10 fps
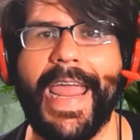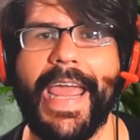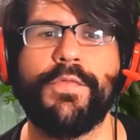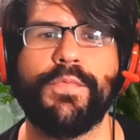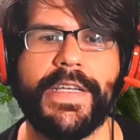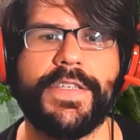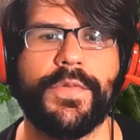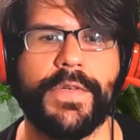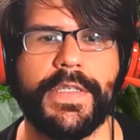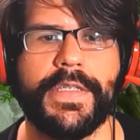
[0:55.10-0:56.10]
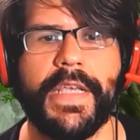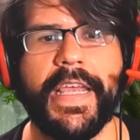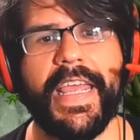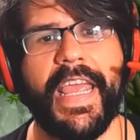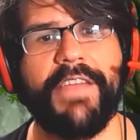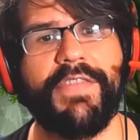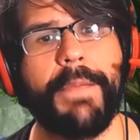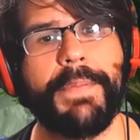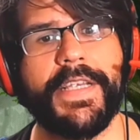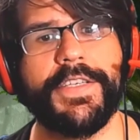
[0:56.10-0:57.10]
and resources. If
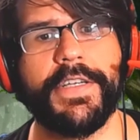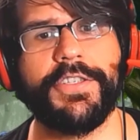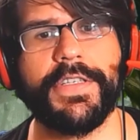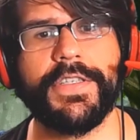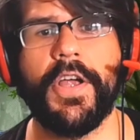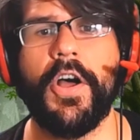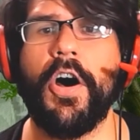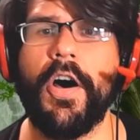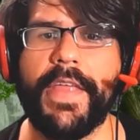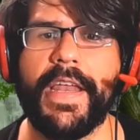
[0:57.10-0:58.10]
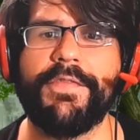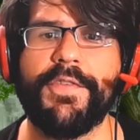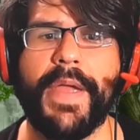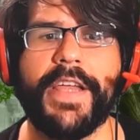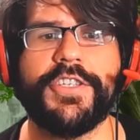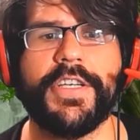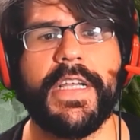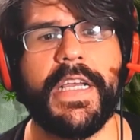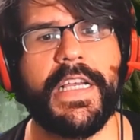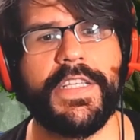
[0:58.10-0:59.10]
that piques your interest, all that
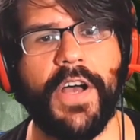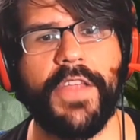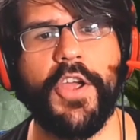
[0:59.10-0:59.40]
information is on the